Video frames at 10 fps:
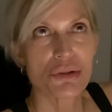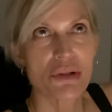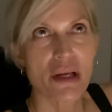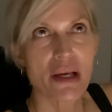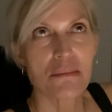
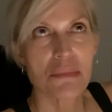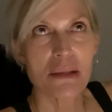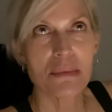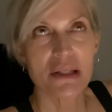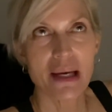that may
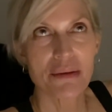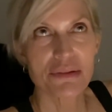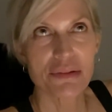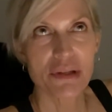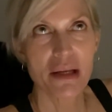be
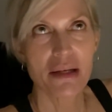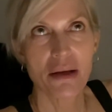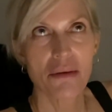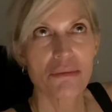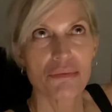outside
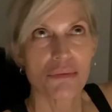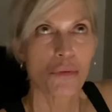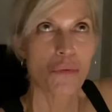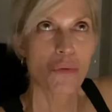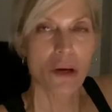of
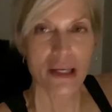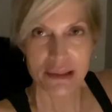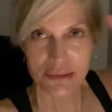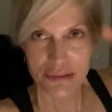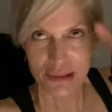what
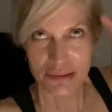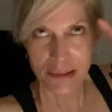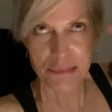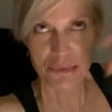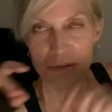is the
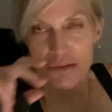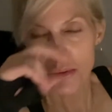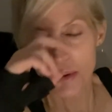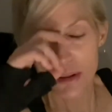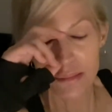accepted
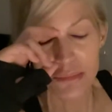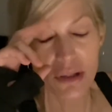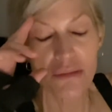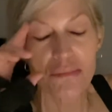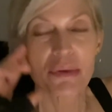norm
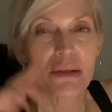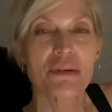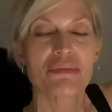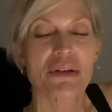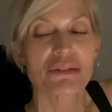of
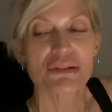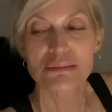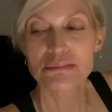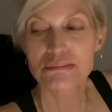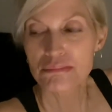brainwave
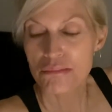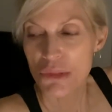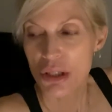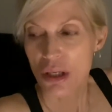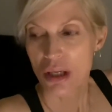function.
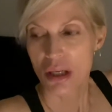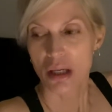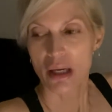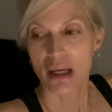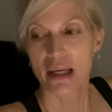
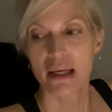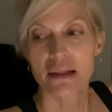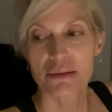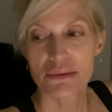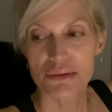
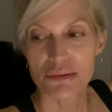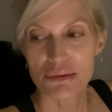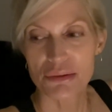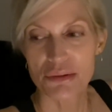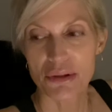And
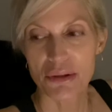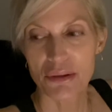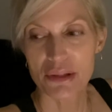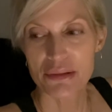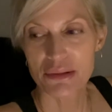there
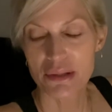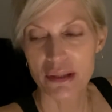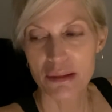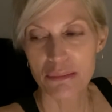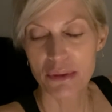isn't
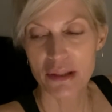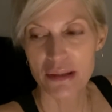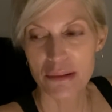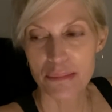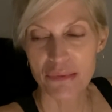anyone
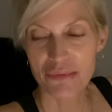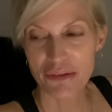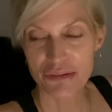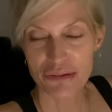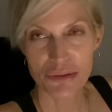in the
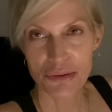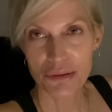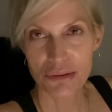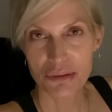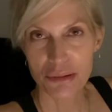
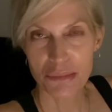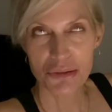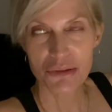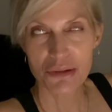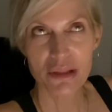professional
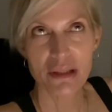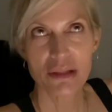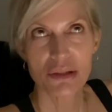community